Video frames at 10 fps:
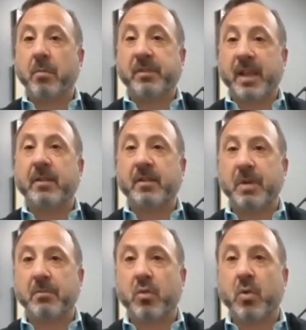tend to
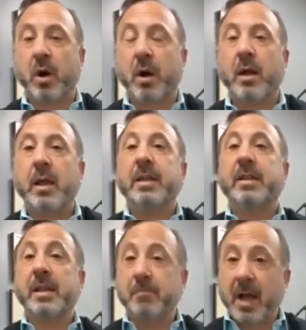be more
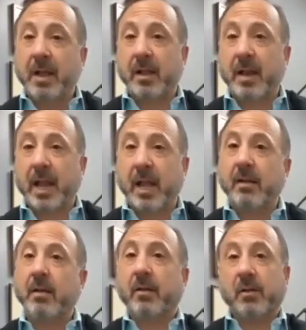
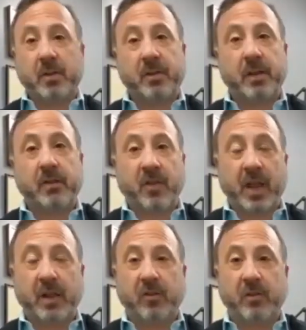demyelinating, so we see
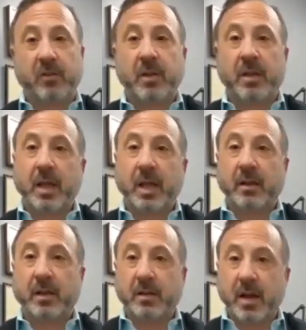changes
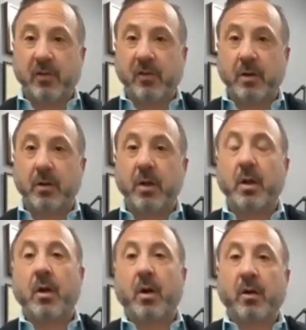in conduction.
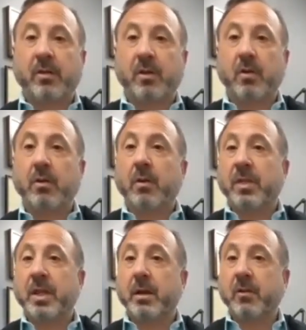Also,
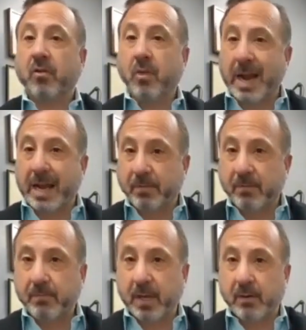the
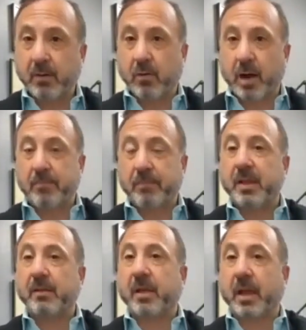entrapment
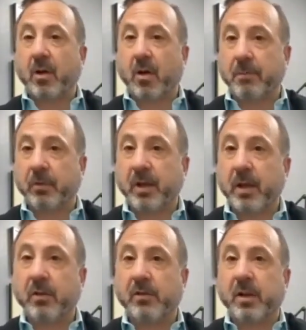neuropathies like carpal
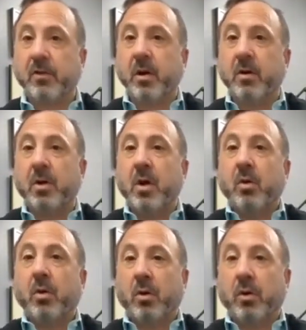tunnel syndrome
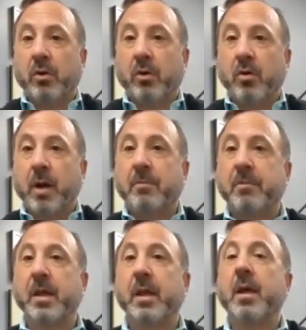or ulnar
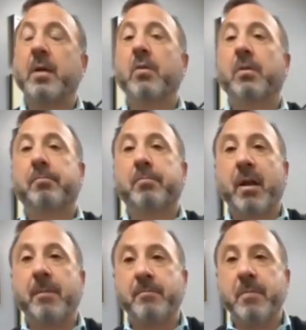neuropathy will
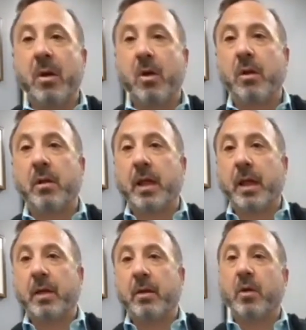
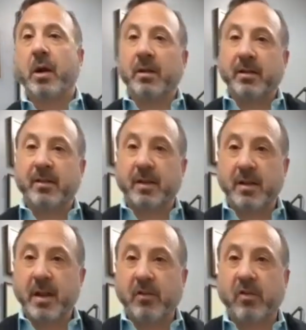primarily, or at least
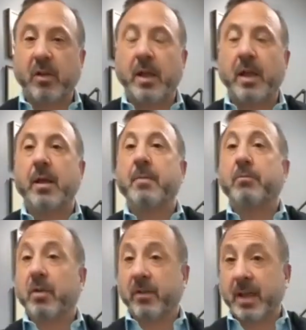initially,
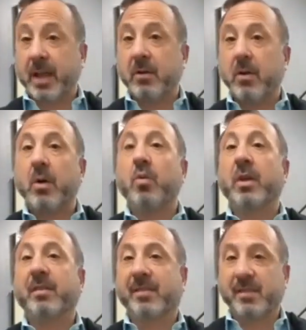present
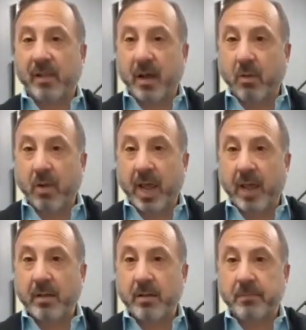with
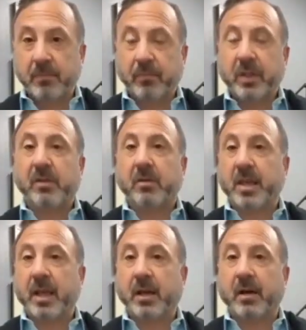slowing. So think